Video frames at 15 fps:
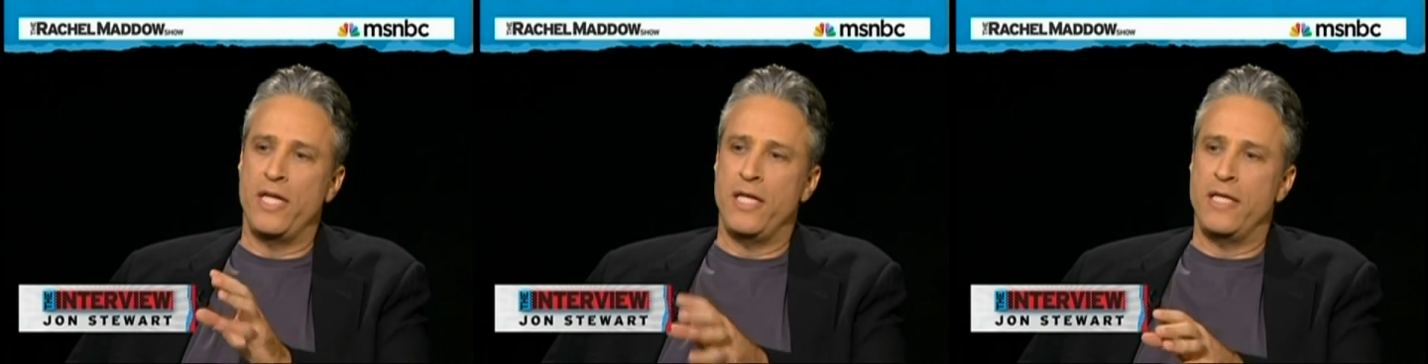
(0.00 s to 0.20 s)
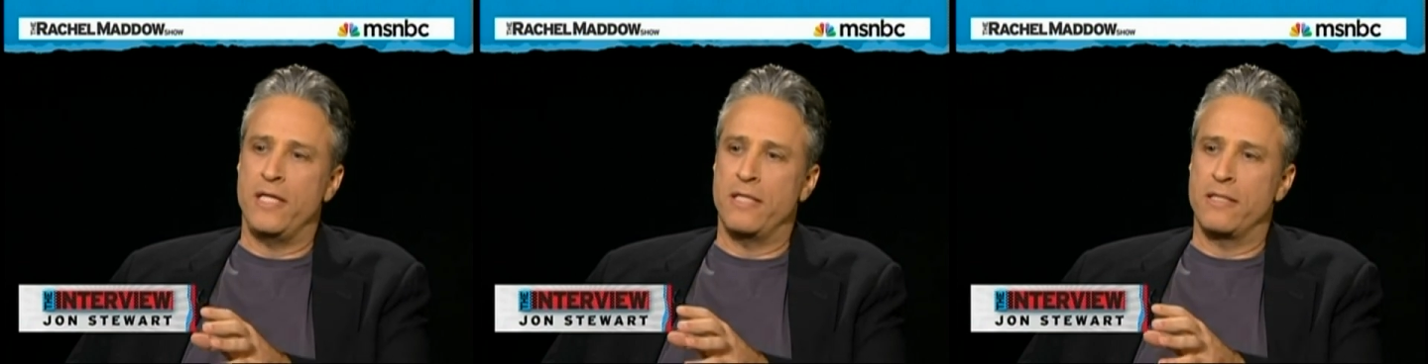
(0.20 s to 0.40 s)

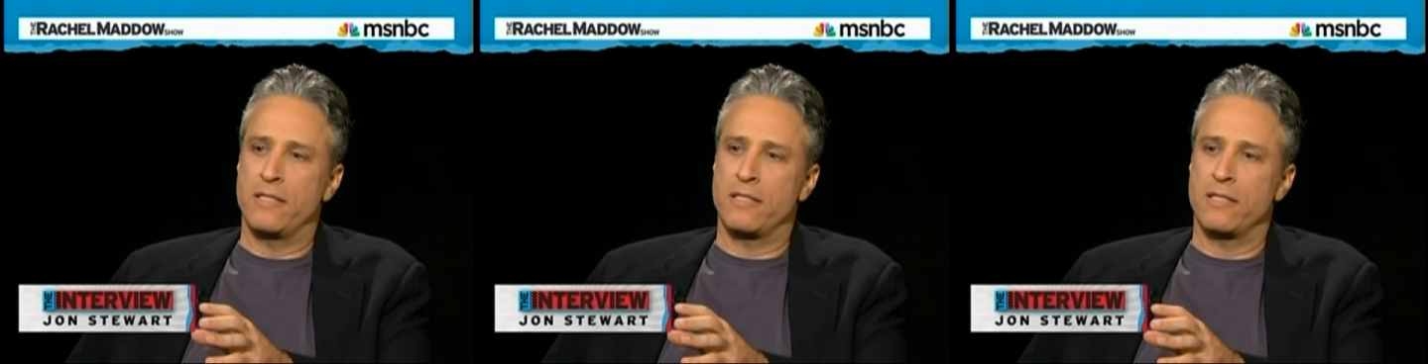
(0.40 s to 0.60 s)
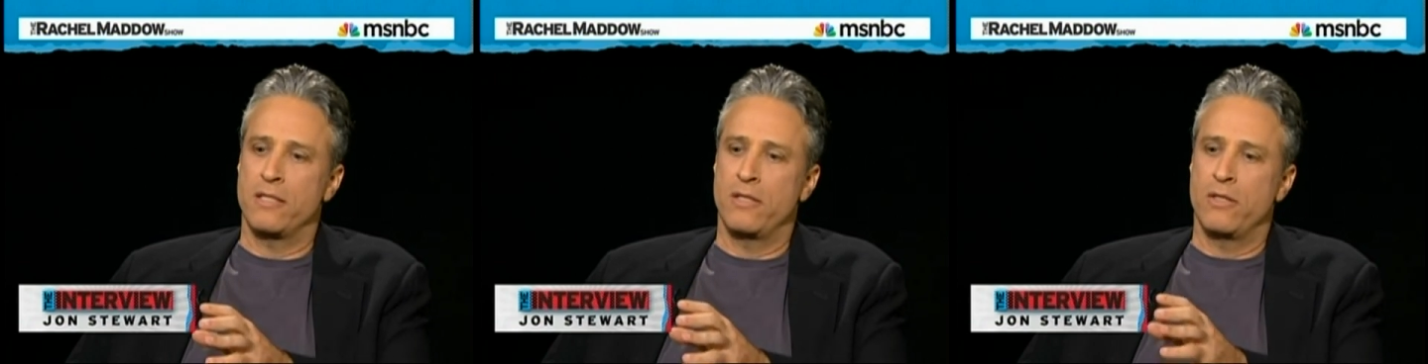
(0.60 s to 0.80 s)

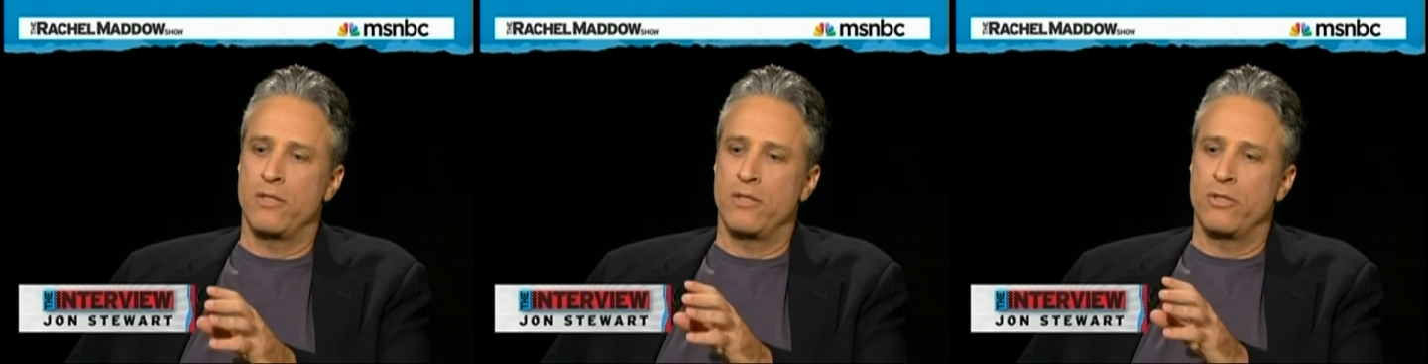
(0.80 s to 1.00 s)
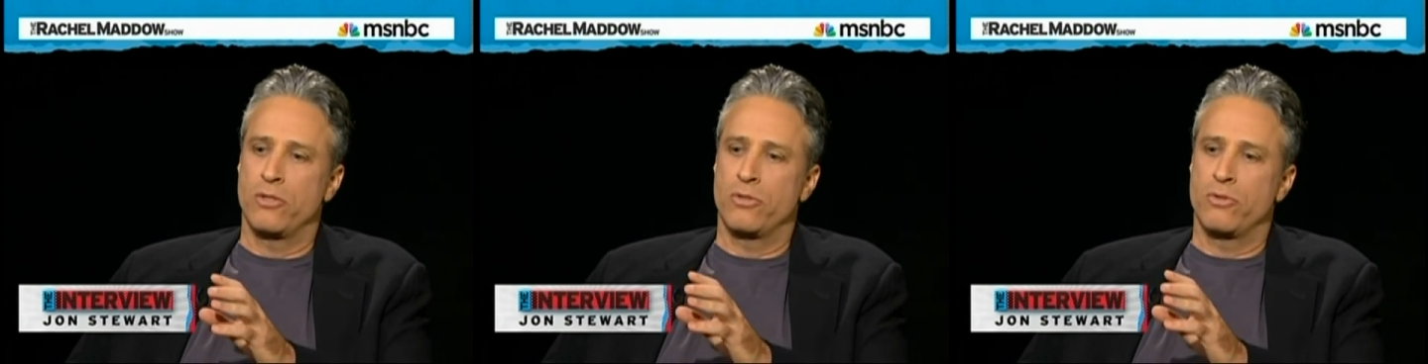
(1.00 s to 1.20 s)
is
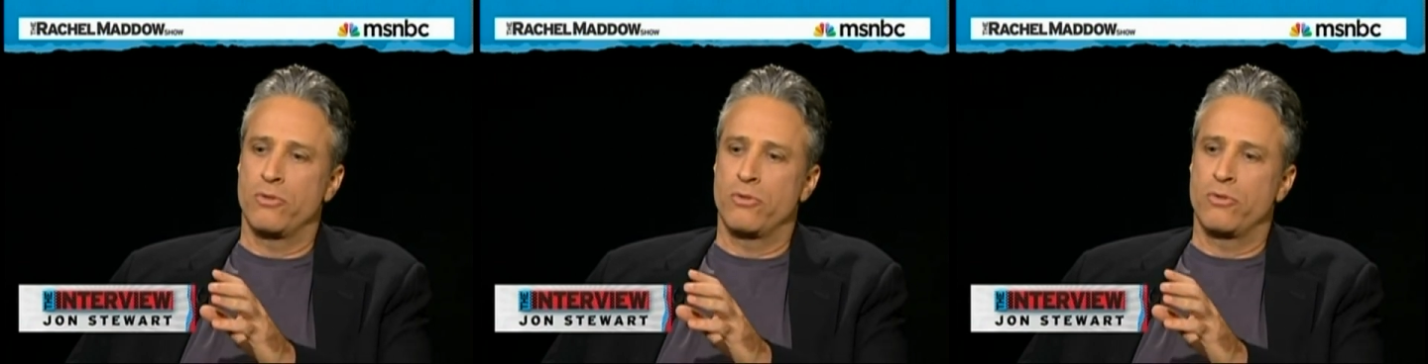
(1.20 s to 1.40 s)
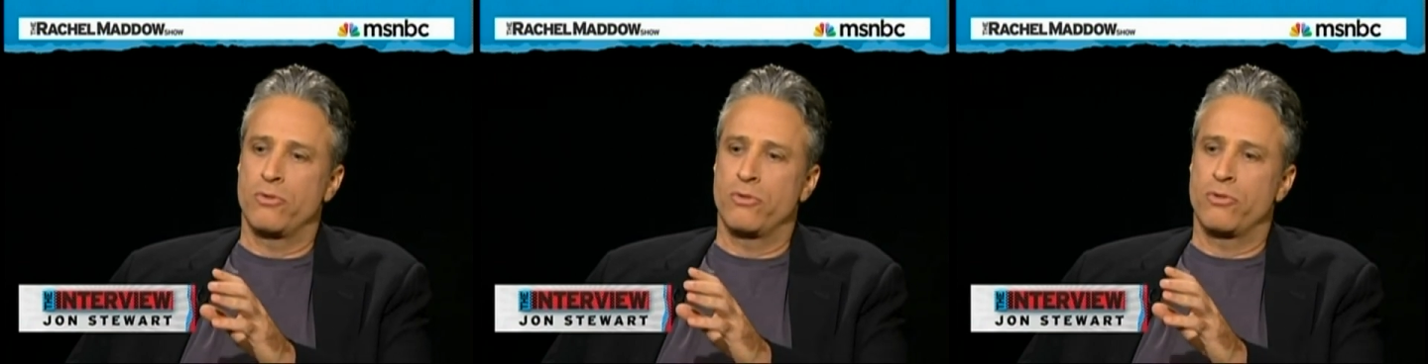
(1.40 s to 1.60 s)

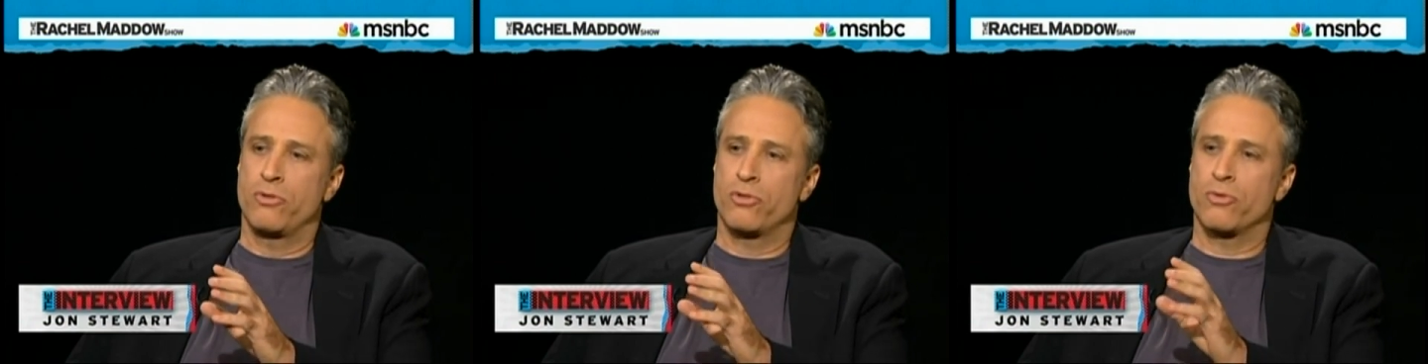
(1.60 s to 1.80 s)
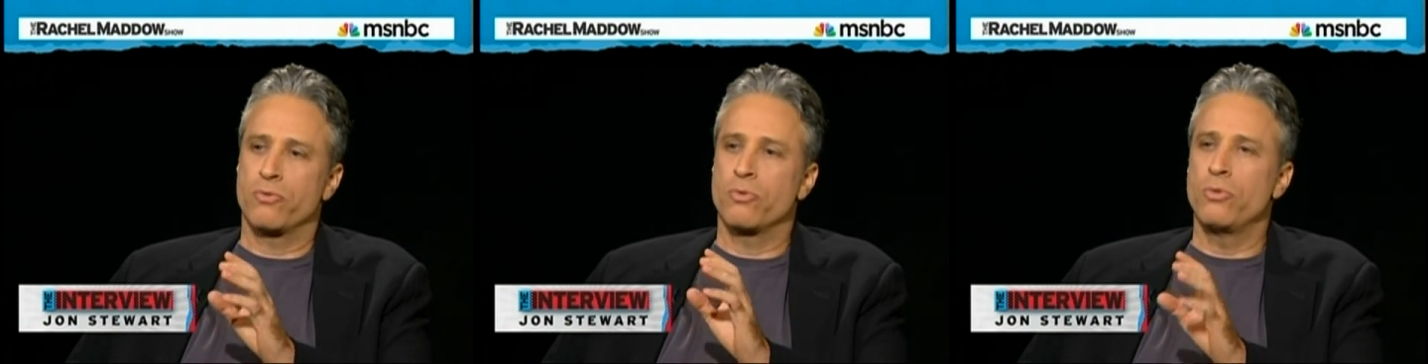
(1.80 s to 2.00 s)

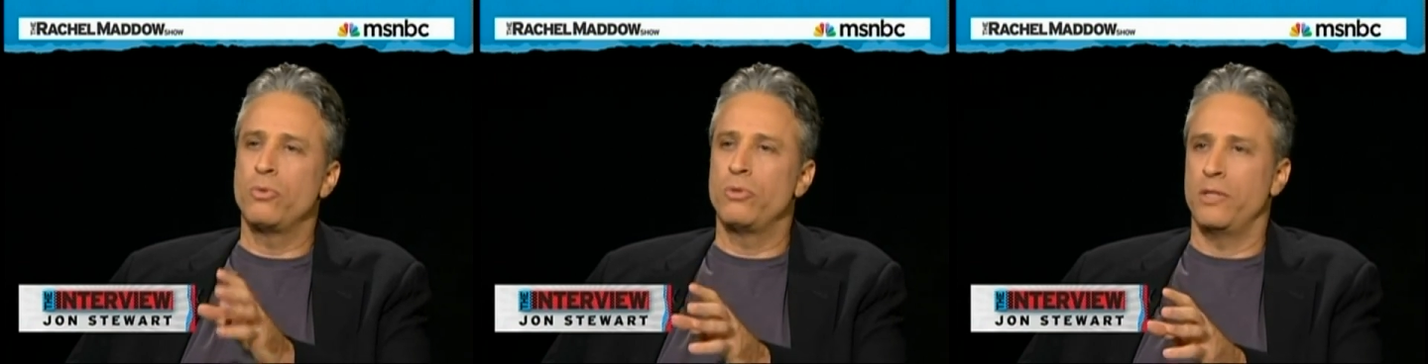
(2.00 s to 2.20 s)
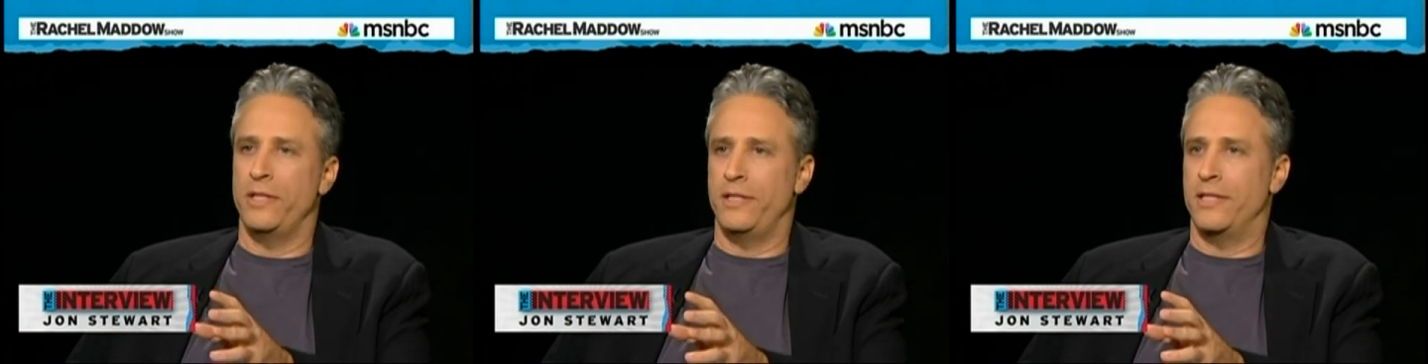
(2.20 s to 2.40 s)

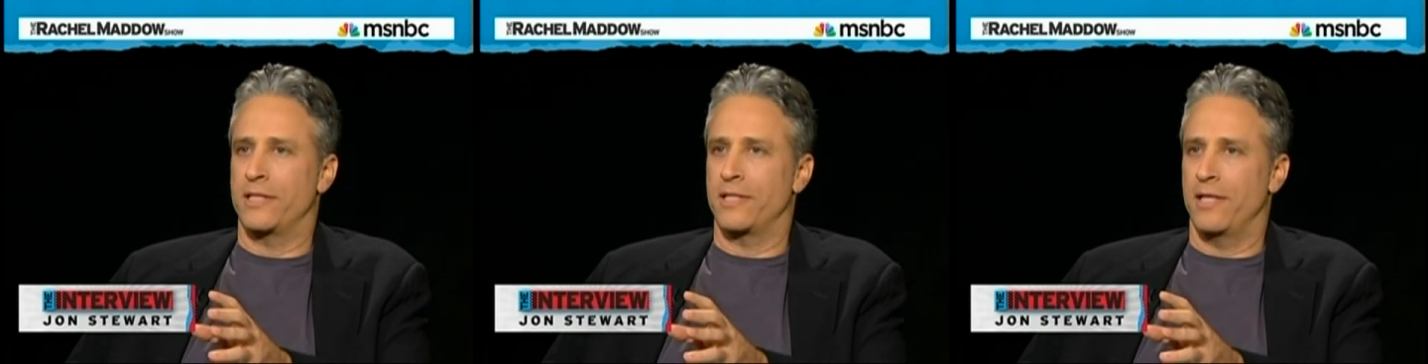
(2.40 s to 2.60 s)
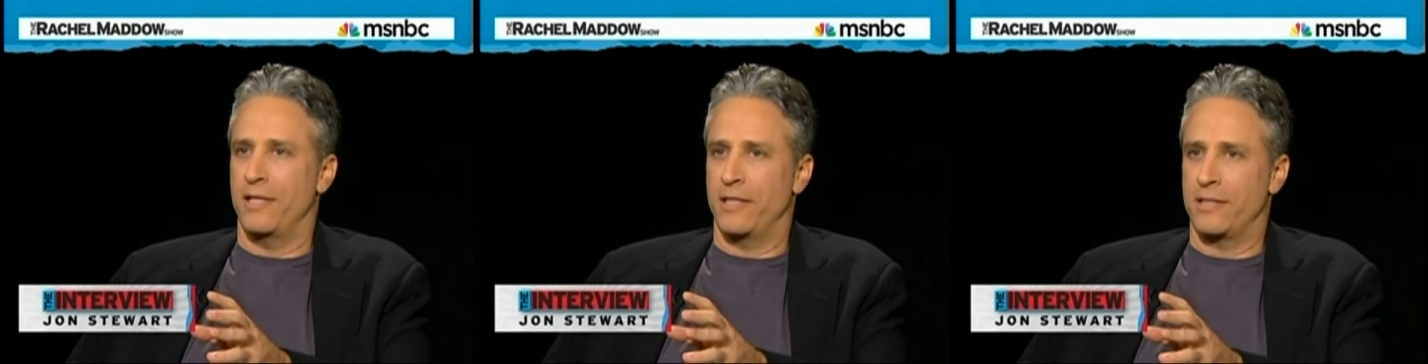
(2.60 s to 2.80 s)
truly
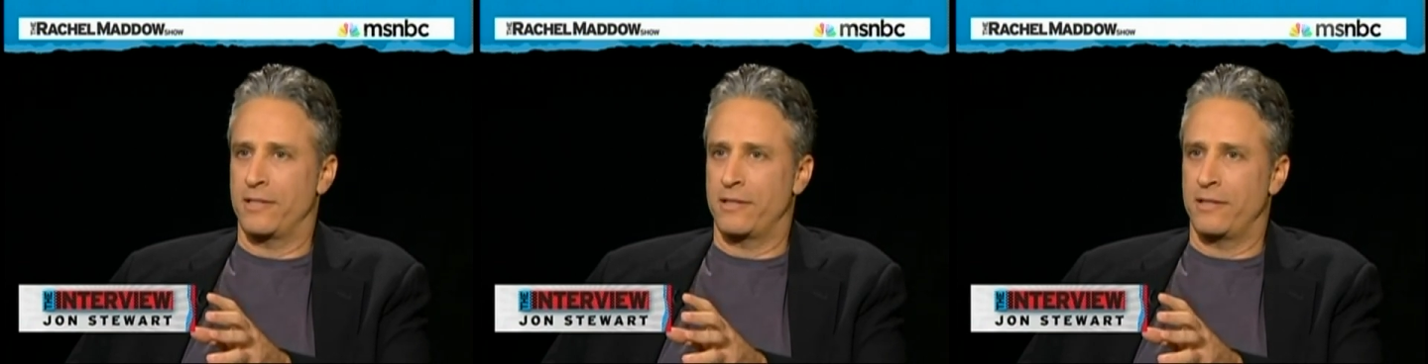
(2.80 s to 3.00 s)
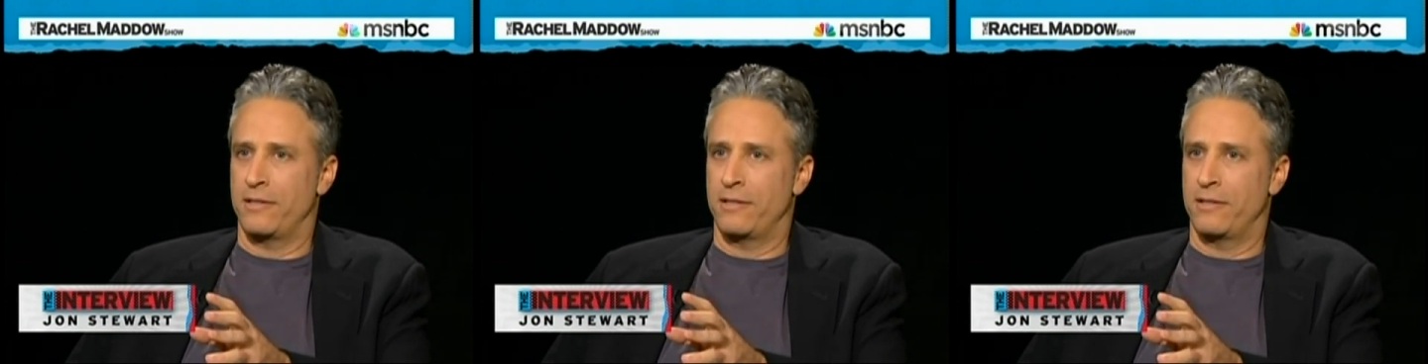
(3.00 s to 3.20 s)
dishonest